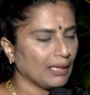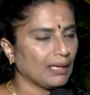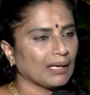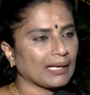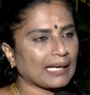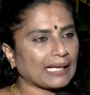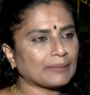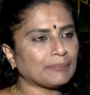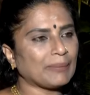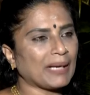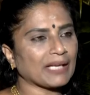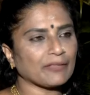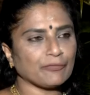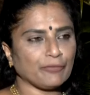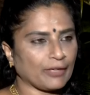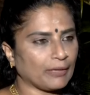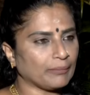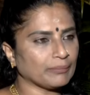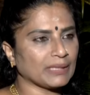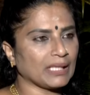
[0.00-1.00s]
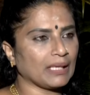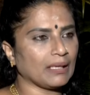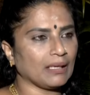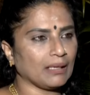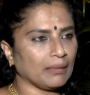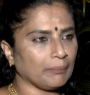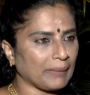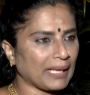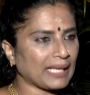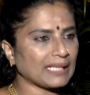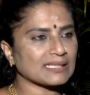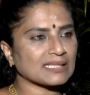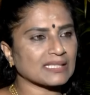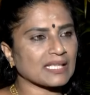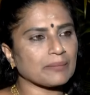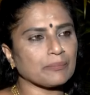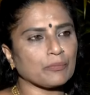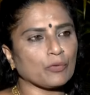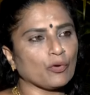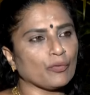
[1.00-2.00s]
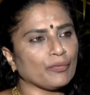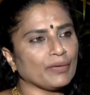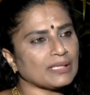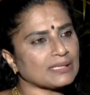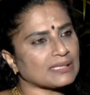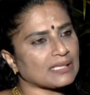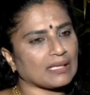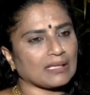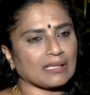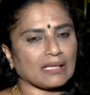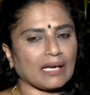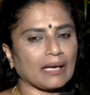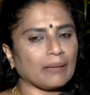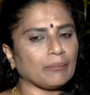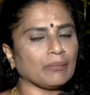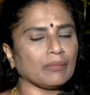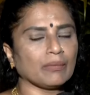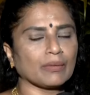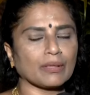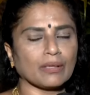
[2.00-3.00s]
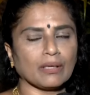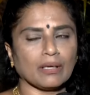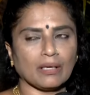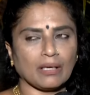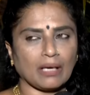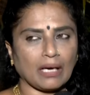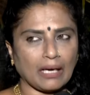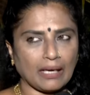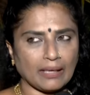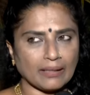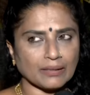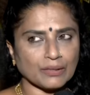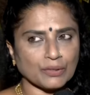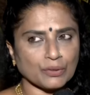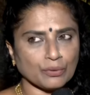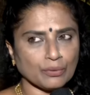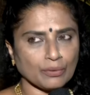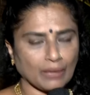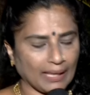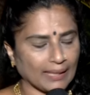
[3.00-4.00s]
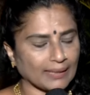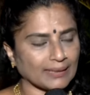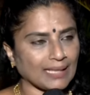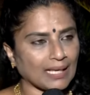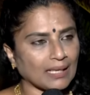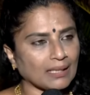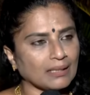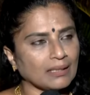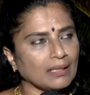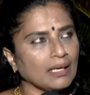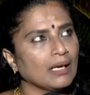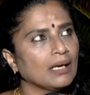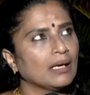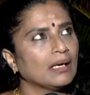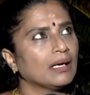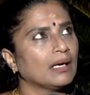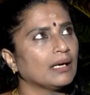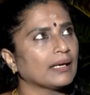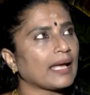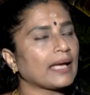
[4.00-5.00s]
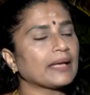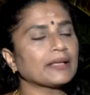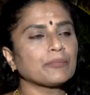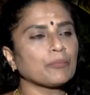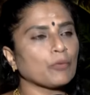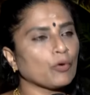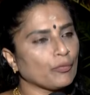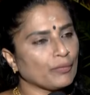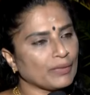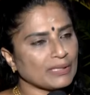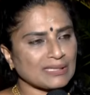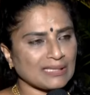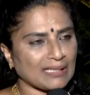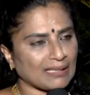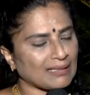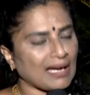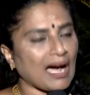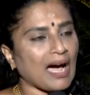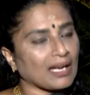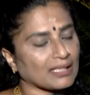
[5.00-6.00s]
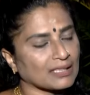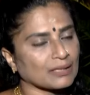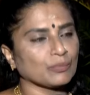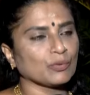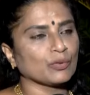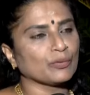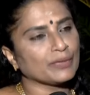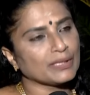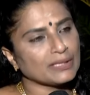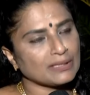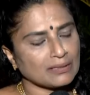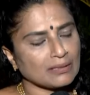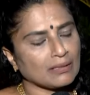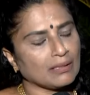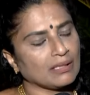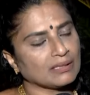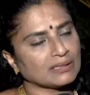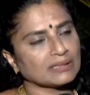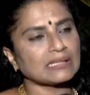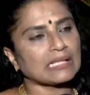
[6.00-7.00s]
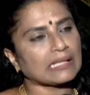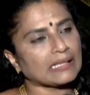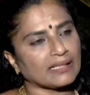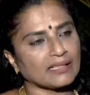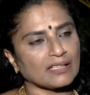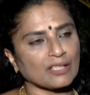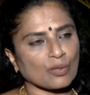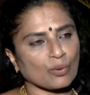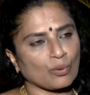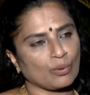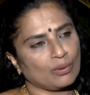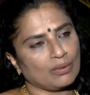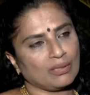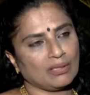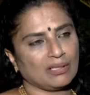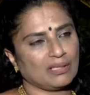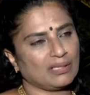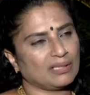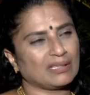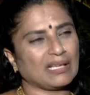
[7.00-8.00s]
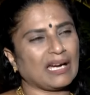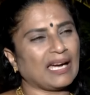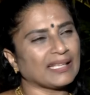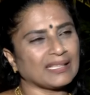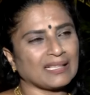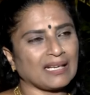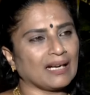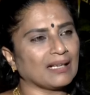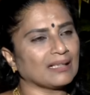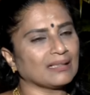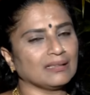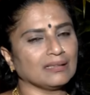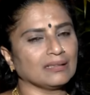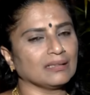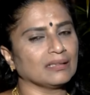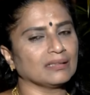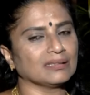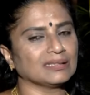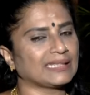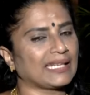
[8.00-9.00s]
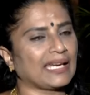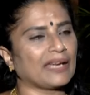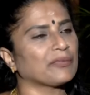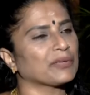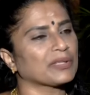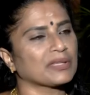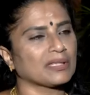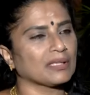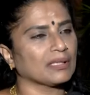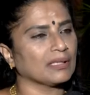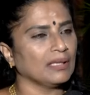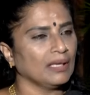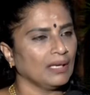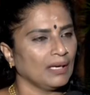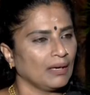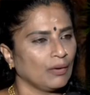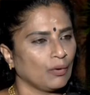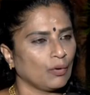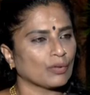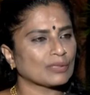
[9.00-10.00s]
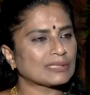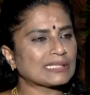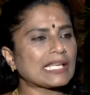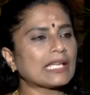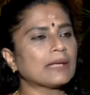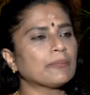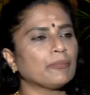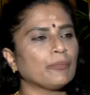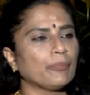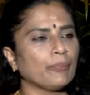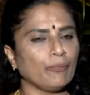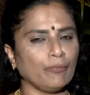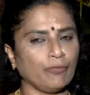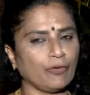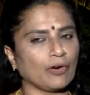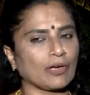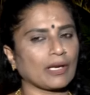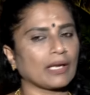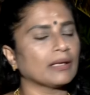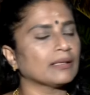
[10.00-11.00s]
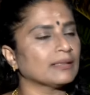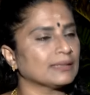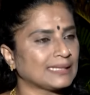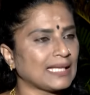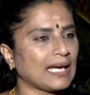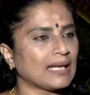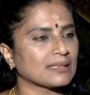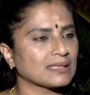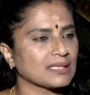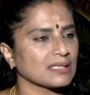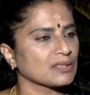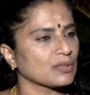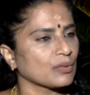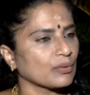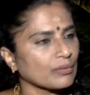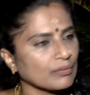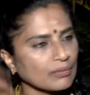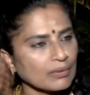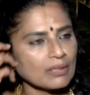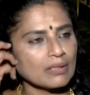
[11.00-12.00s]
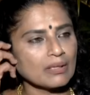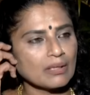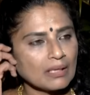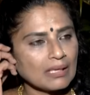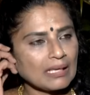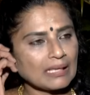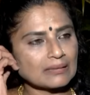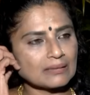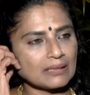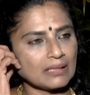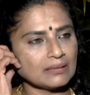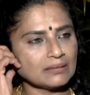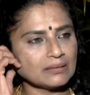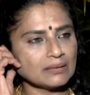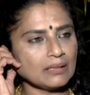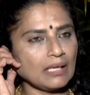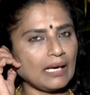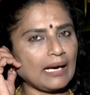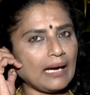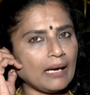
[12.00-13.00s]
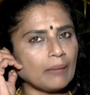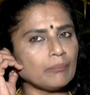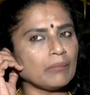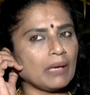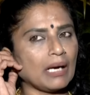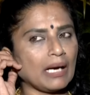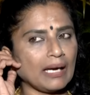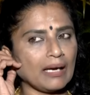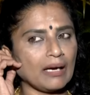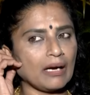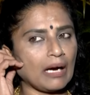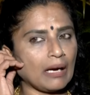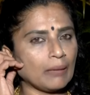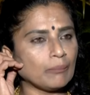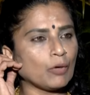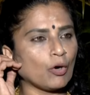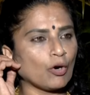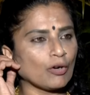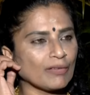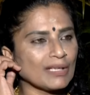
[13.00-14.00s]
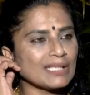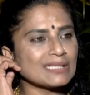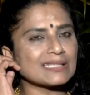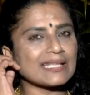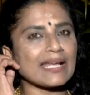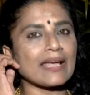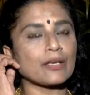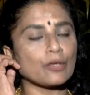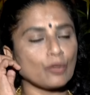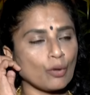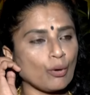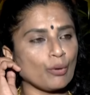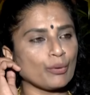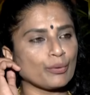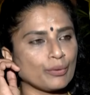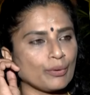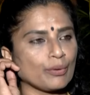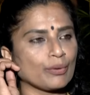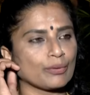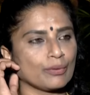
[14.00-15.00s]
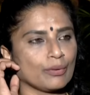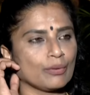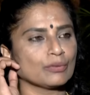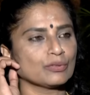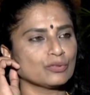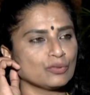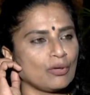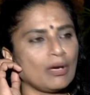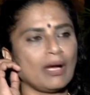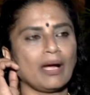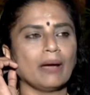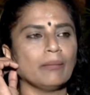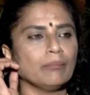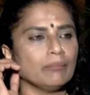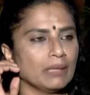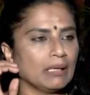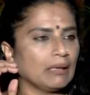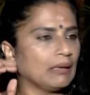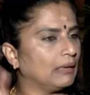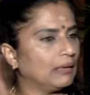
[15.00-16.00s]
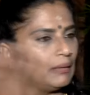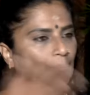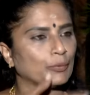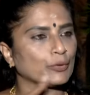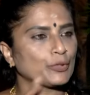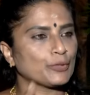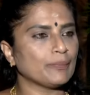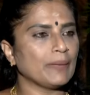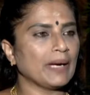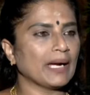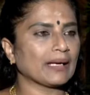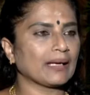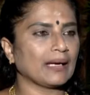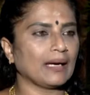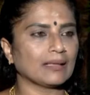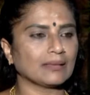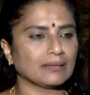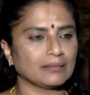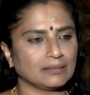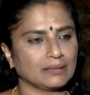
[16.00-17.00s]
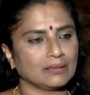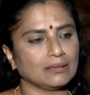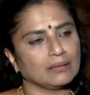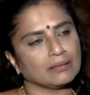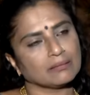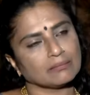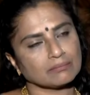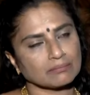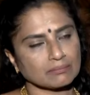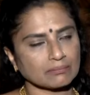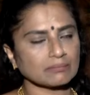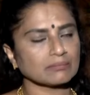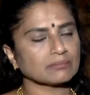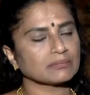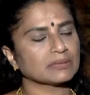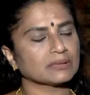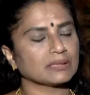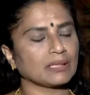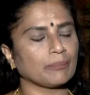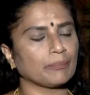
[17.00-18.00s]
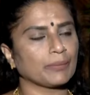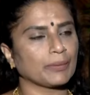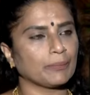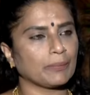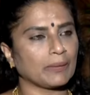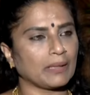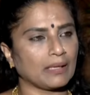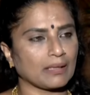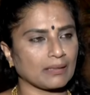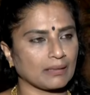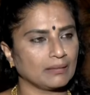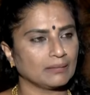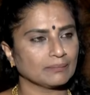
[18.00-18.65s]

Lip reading: get back from the mainstream movies and I done 8 movies and art movies as lead role. And I can't stay with or sleep for a chances or like that. I'm always say no, no, no. So I'm pushed back and some people are